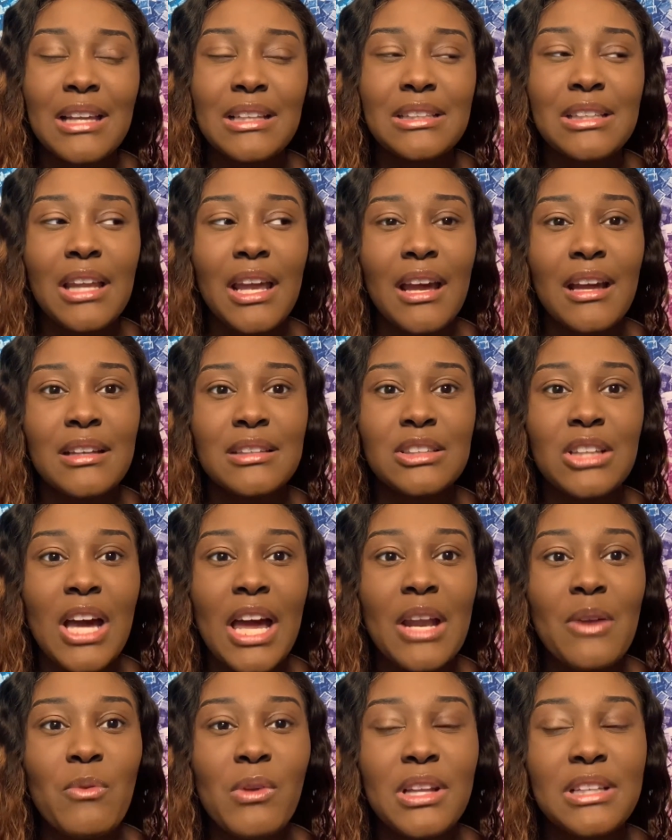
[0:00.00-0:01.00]
Yeah, so I
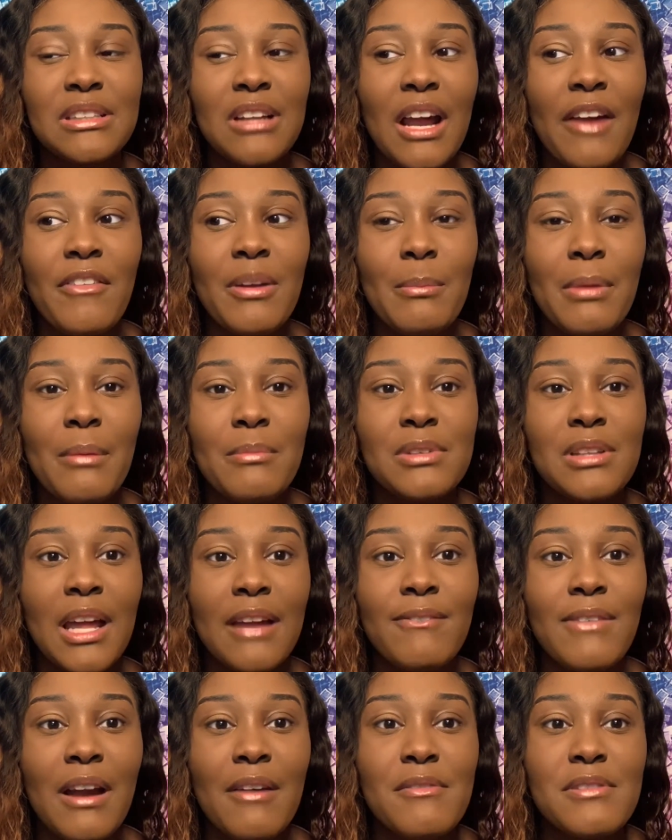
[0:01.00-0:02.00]
didn't really start having a bump until
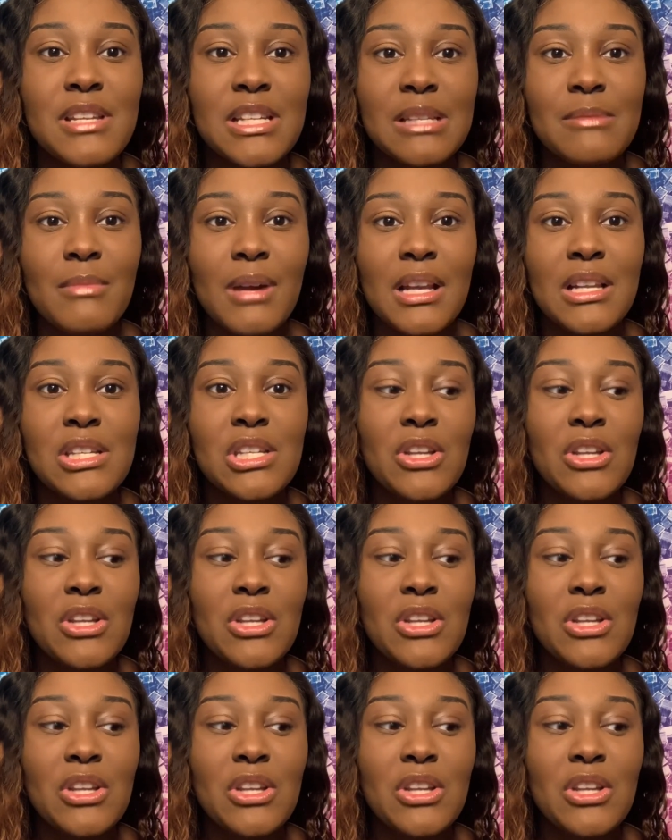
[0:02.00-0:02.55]
like 5 or 6 months.